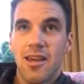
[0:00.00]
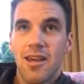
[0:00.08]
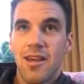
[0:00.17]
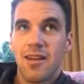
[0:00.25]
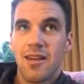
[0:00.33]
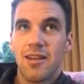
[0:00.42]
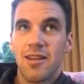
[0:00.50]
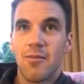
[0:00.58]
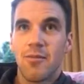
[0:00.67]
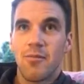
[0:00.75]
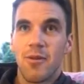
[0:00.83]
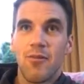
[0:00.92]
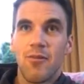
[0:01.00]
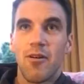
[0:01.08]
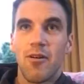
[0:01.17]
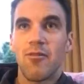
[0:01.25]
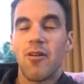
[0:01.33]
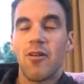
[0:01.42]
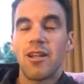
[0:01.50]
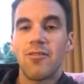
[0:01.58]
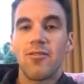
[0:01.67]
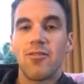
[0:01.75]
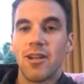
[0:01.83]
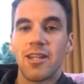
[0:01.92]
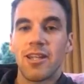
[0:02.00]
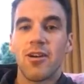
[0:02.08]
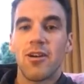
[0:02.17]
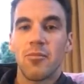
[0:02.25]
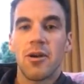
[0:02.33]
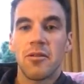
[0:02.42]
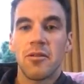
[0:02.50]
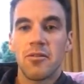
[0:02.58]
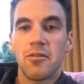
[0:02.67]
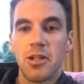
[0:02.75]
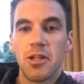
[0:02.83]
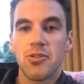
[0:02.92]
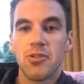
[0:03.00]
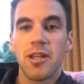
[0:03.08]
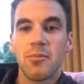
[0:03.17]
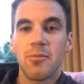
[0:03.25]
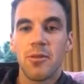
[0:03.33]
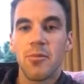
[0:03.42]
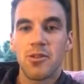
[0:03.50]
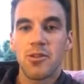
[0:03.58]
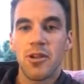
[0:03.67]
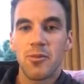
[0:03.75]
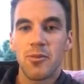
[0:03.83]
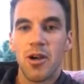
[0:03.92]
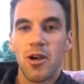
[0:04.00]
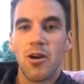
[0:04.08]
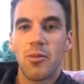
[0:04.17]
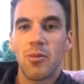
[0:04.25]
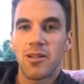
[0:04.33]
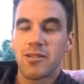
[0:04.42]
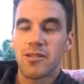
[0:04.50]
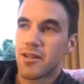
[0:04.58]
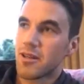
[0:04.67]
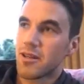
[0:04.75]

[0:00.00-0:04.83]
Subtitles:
and I've finally gotten my dream goal. But it's